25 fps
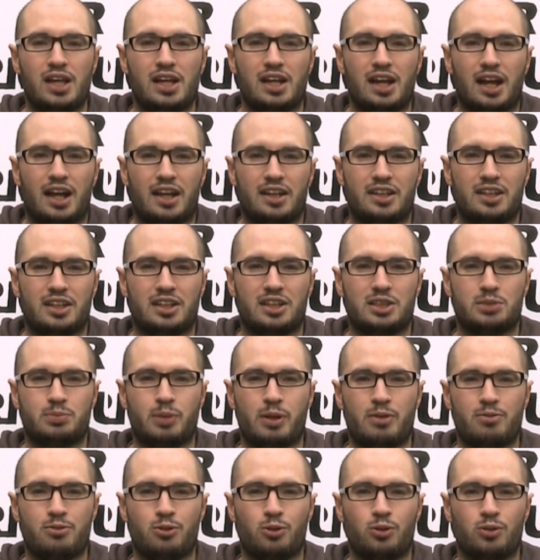I think I
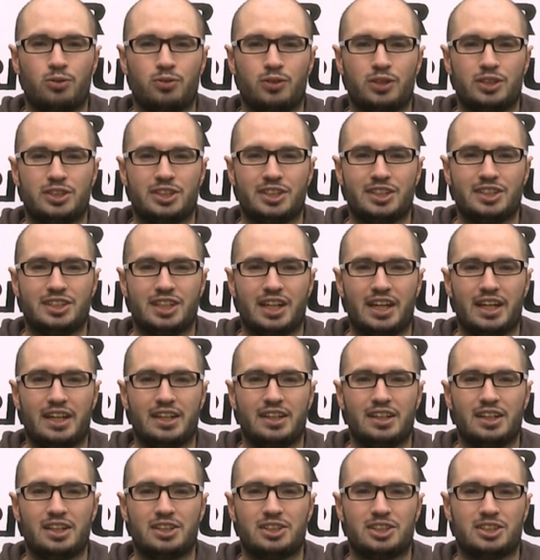speak for all of us in saying
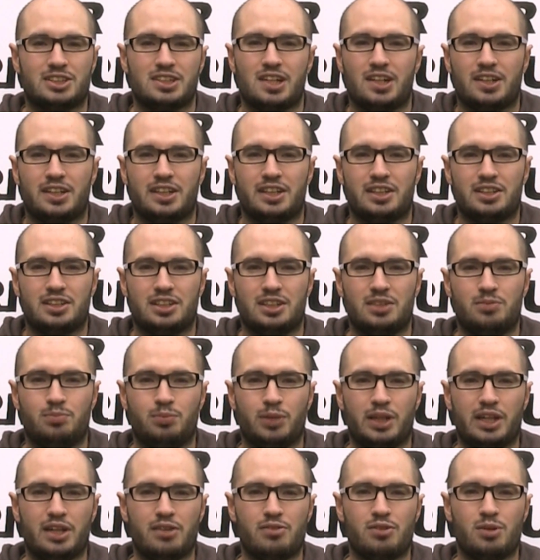I just like it to
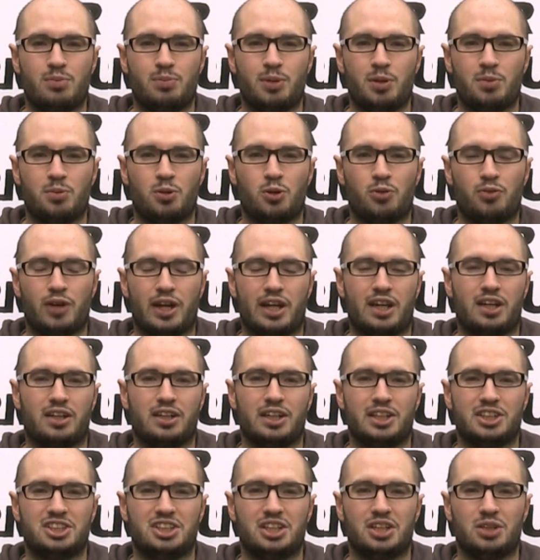be given a bit more
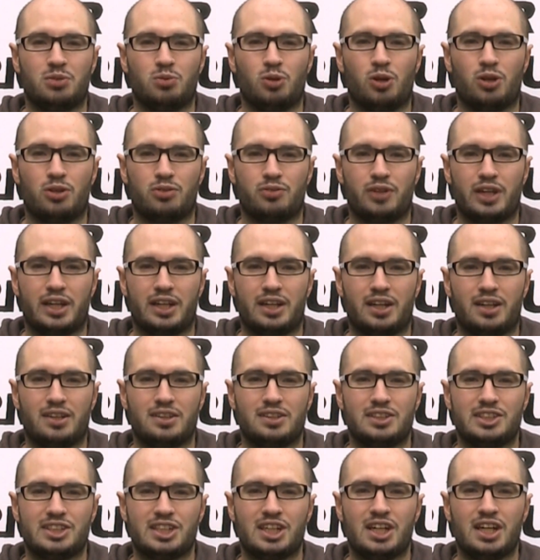recognition in the world of air
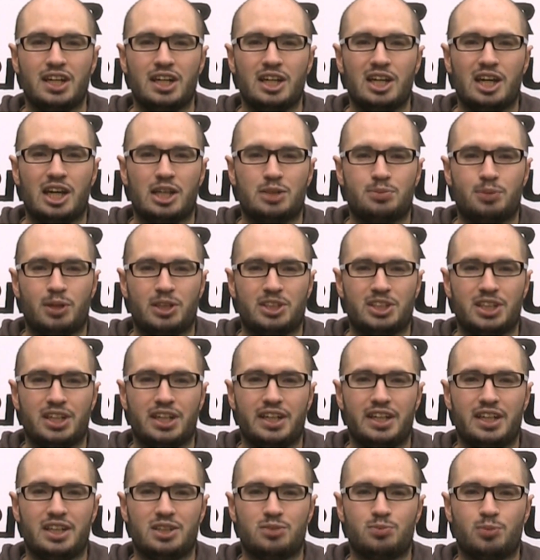guns,
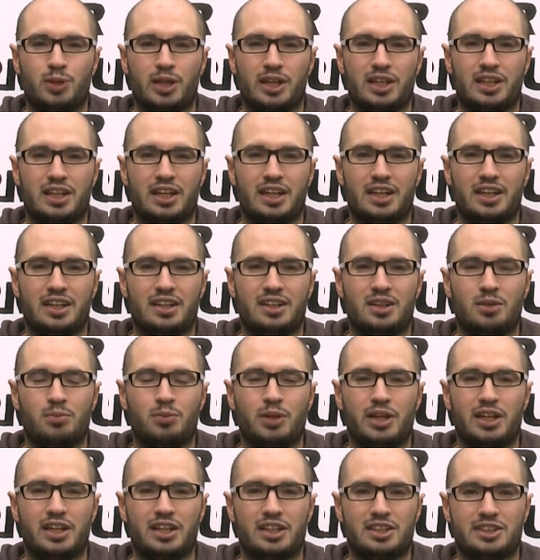especially as plinking can
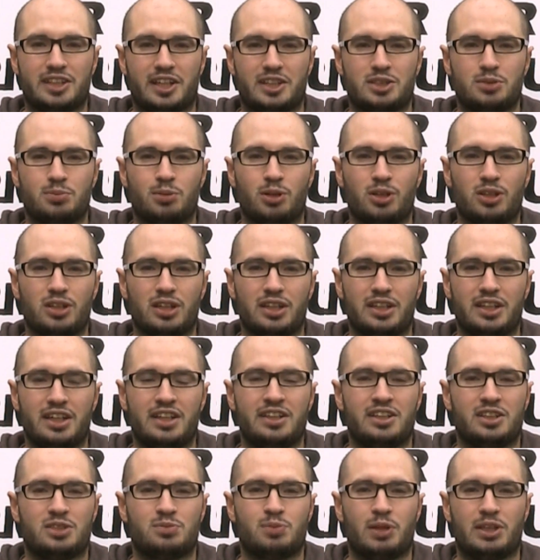be an accessible and
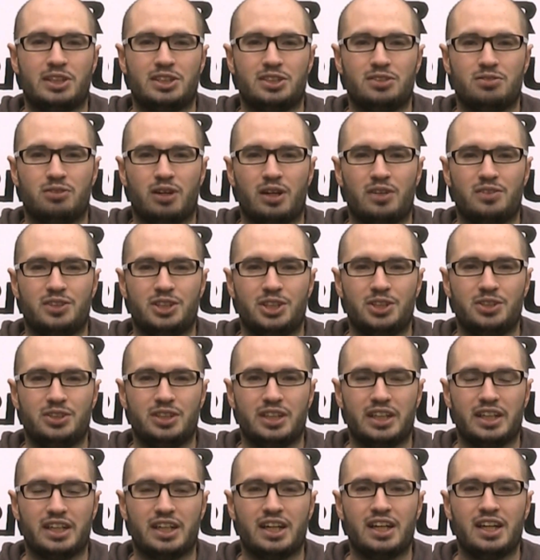inexpensive way of
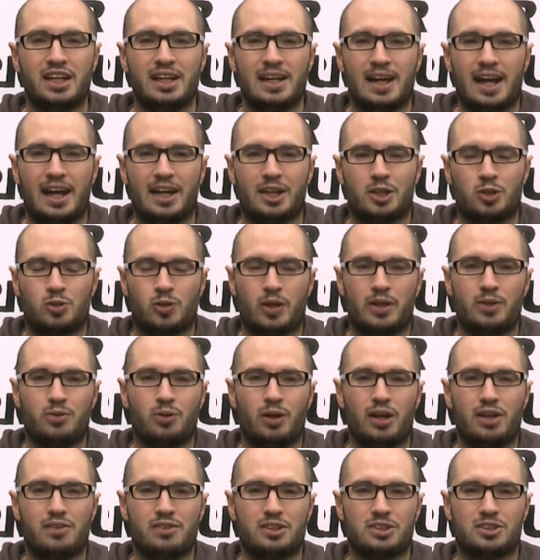shooting and a great
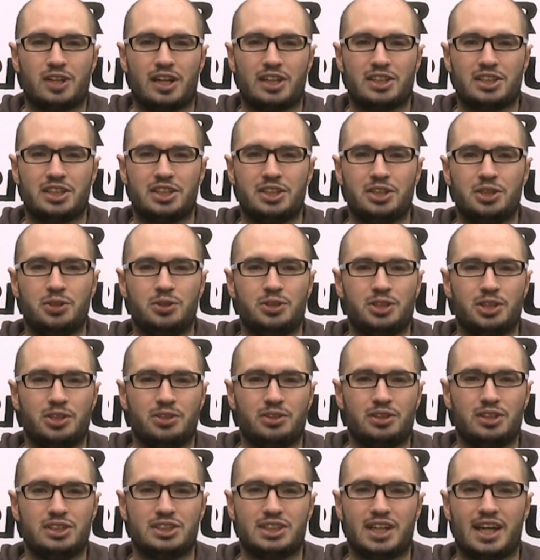way of attracting new
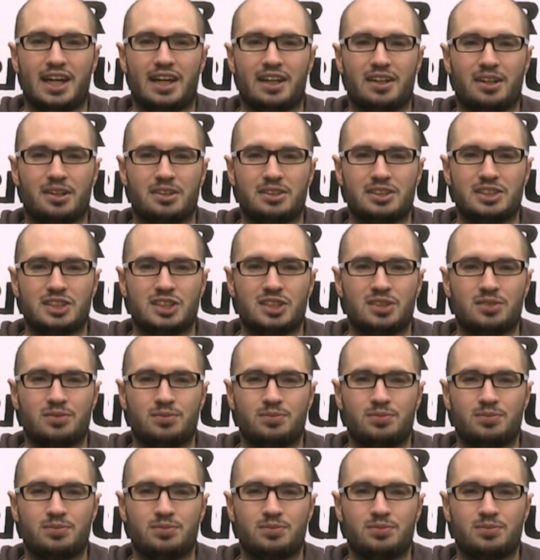shooters to air guns.